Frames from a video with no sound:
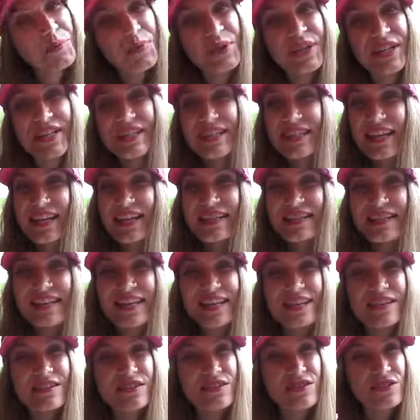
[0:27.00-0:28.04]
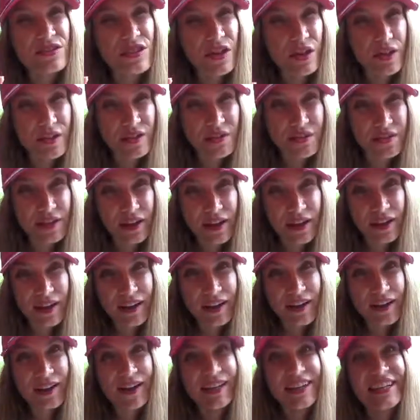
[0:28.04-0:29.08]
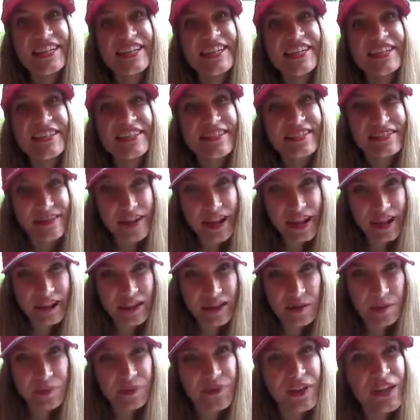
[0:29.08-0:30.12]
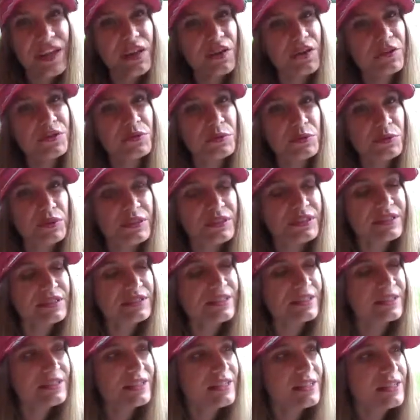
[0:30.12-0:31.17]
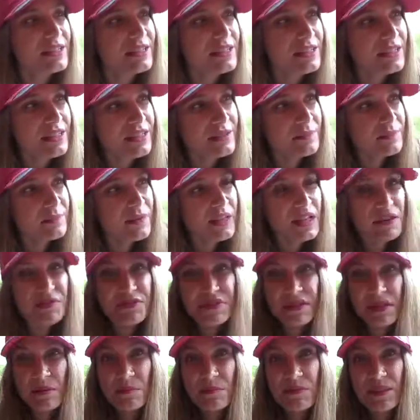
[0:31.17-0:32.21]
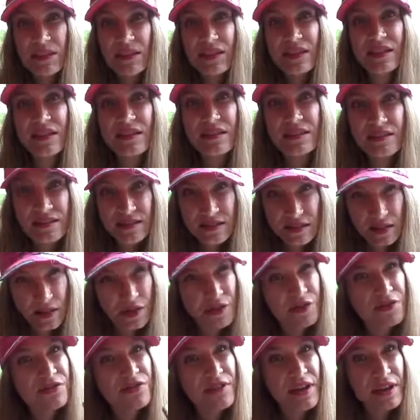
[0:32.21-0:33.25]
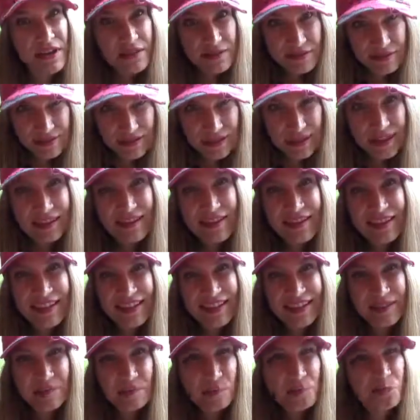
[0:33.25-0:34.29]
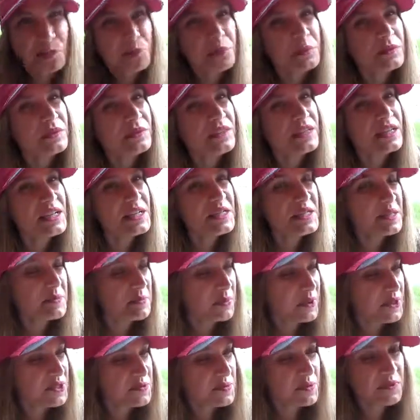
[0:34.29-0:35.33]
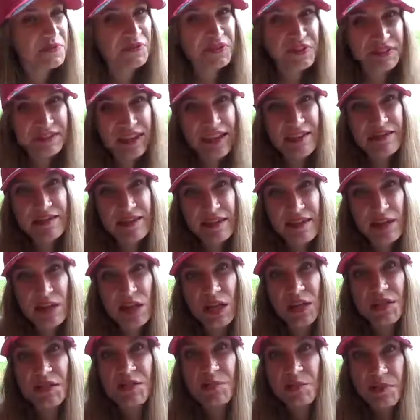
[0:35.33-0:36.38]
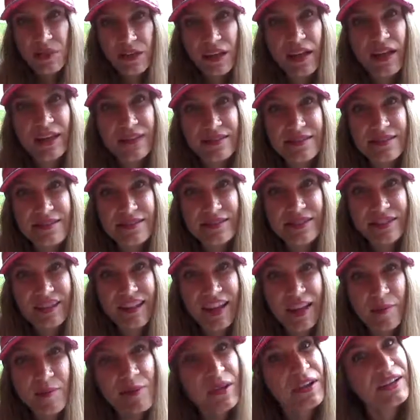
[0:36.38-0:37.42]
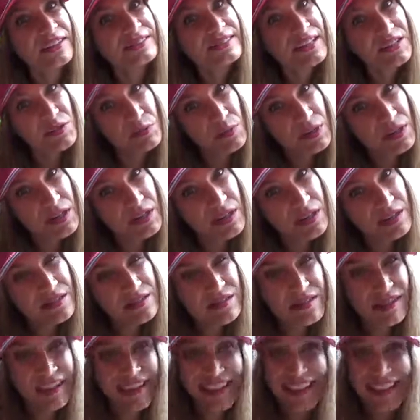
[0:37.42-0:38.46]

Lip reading: but it says he is the desire. In other words, if something is the thing, it's impossible for that thing not to be it, because that's what it is.